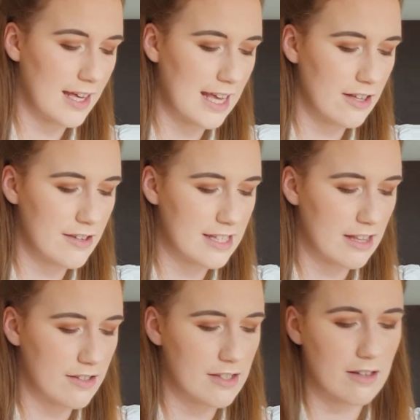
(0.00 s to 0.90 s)
again using
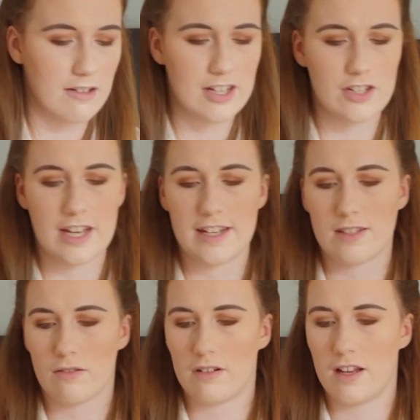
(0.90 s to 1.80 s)
those two lighter
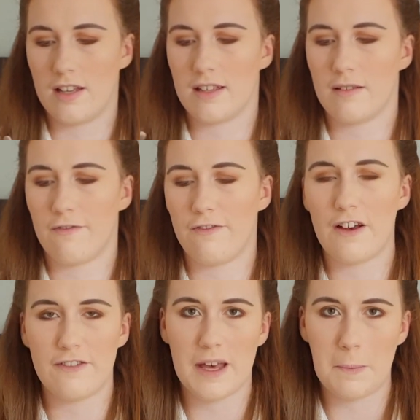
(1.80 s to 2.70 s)
shades on a
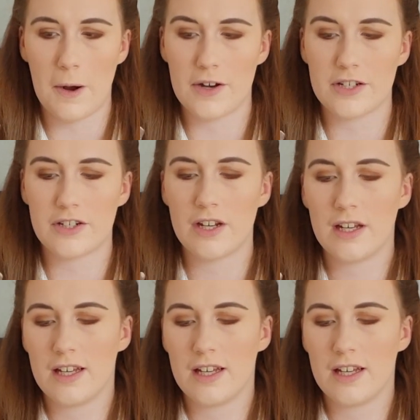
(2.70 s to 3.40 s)
fluffier brush.